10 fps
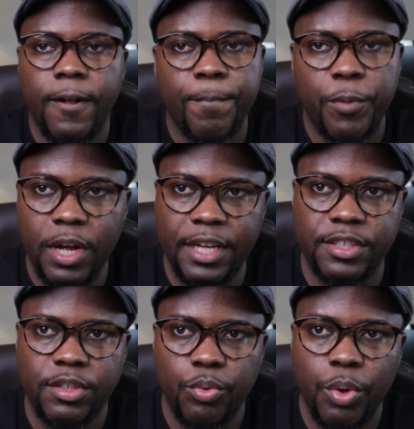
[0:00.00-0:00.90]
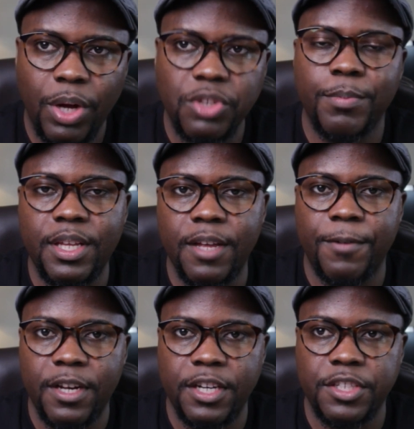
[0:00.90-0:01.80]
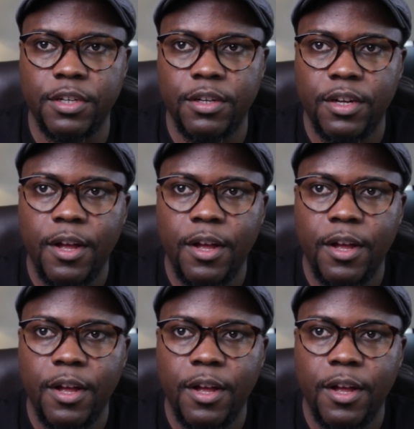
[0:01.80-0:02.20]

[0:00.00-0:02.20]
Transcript: you guys, we want to be in a federation,